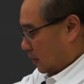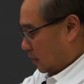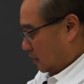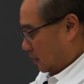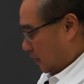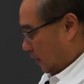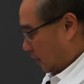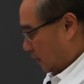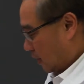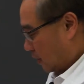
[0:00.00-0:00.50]

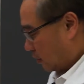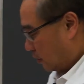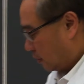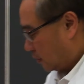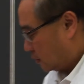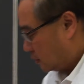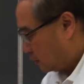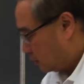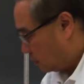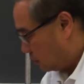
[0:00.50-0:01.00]
Then I'm
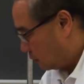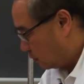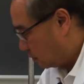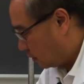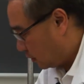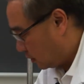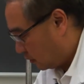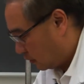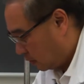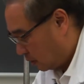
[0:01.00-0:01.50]

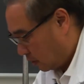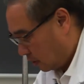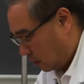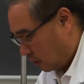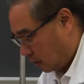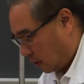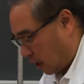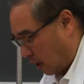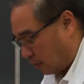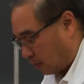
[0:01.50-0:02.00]

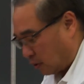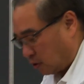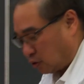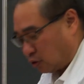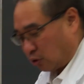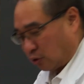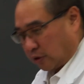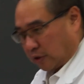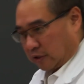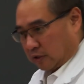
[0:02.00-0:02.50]

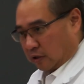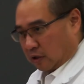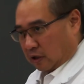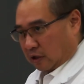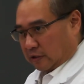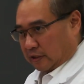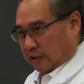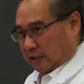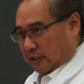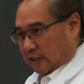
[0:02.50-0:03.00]
controlling
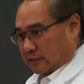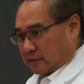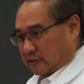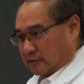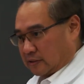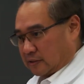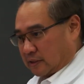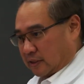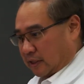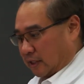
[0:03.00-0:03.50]
all the
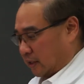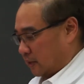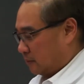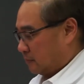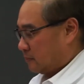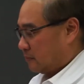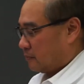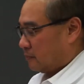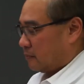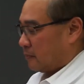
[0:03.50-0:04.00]
ends
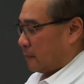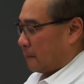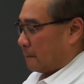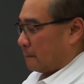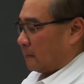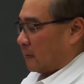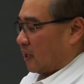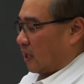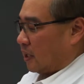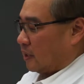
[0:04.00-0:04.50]
again.
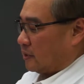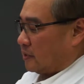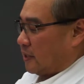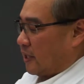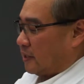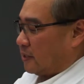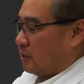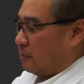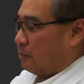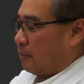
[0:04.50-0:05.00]
I'll
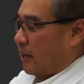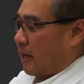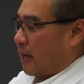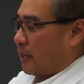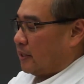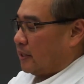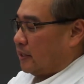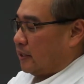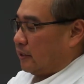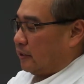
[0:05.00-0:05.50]
take the
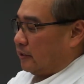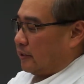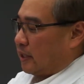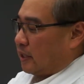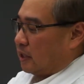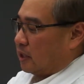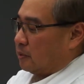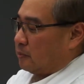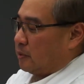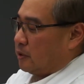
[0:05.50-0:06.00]
bag here that
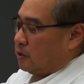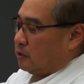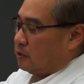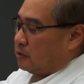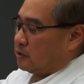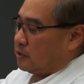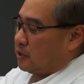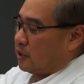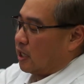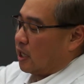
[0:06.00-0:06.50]
I'm going to be
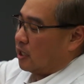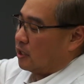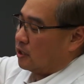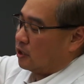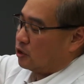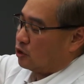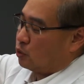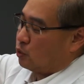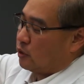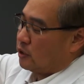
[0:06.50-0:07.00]
using. I'm going
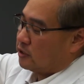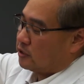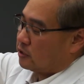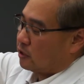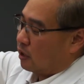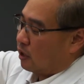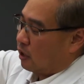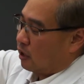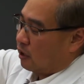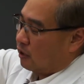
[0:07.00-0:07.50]
to twist
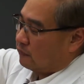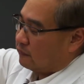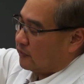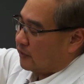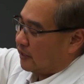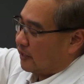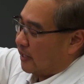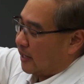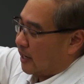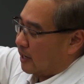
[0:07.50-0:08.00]
off the
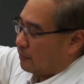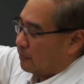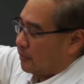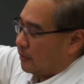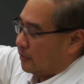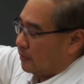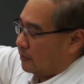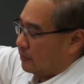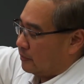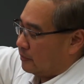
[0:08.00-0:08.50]
cap
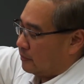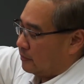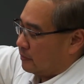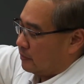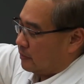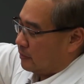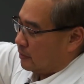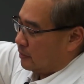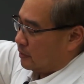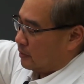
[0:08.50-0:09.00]
here.
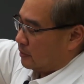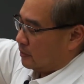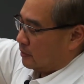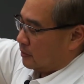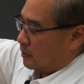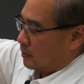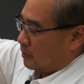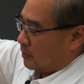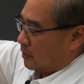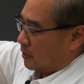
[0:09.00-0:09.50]

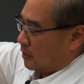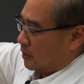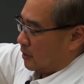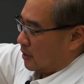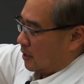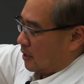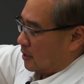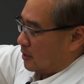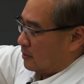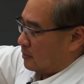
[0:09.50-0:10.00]

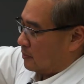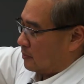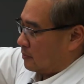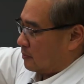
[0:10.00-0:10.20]
Okay.